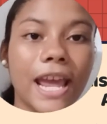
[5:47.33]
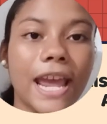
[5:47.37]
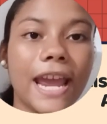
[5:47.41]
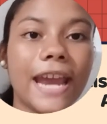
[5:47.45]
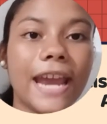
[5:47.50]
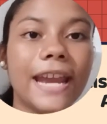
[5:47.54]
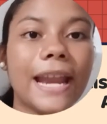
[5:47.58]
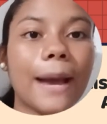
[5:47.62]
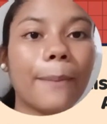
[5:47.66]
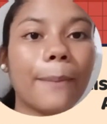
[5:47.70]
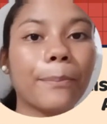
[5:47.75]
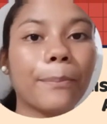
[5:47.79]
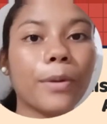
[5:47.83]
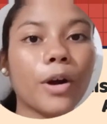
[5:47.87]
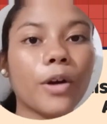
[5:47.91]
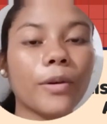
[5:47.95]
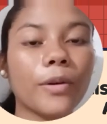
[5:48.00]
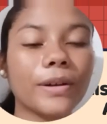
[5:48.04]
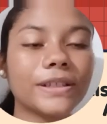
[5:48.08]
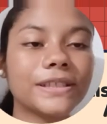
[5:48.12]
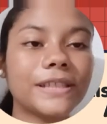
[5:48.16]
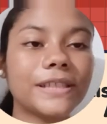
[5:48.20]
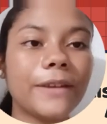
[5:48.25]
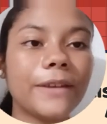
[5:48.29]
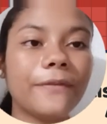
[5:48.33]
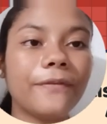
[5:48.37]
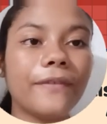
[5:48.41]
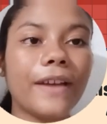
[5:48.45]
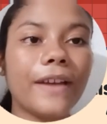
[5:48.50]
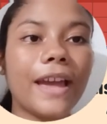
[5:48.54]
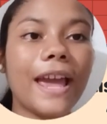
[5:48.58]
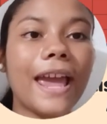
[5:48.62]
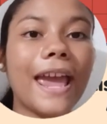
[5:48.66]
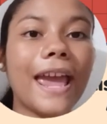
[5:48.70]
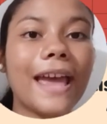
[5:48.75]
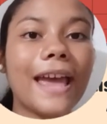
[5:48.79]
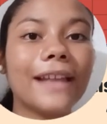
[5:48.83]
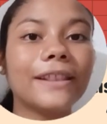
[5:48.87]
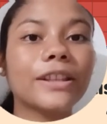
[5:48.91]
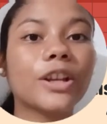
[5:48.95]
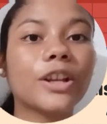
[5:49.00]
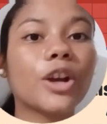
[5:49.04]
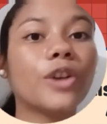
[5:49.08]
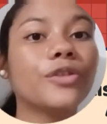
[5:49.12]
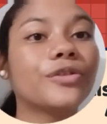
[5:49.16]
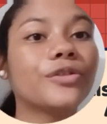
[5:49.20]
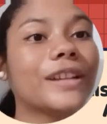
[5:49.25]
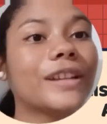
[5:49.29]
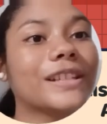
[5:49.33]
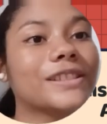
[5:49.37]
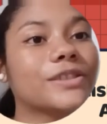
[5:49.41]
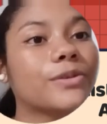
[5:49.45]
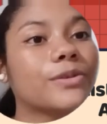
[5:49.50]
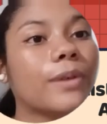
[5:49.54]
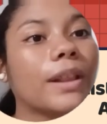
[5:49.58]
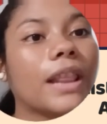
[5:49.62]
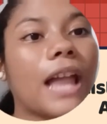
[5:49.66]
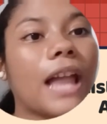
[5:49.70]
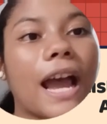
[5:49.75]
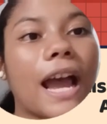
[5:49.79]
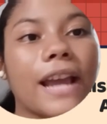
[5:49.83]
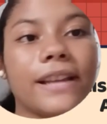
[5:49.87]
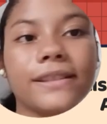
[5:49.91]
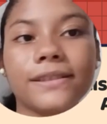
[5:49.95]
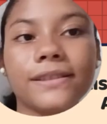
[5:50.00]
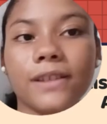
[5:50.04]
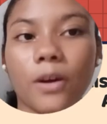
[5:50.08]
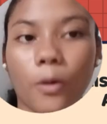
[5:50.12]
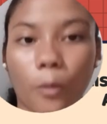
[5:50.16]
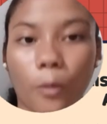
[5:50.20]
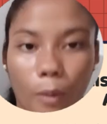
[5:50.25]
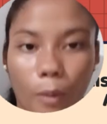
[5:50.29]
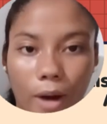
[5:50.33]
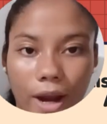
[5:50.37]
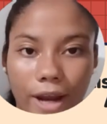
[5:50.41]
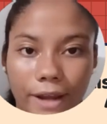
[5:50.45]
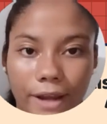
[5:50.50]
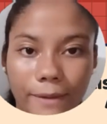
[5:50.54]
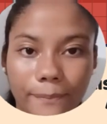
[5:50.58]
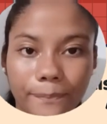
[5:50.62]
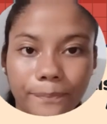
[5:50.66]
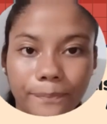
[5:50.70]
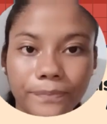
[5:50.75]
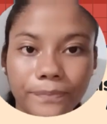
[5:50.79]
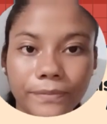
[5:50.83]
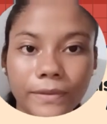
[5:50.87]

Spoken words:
in a progressive and contextualized way.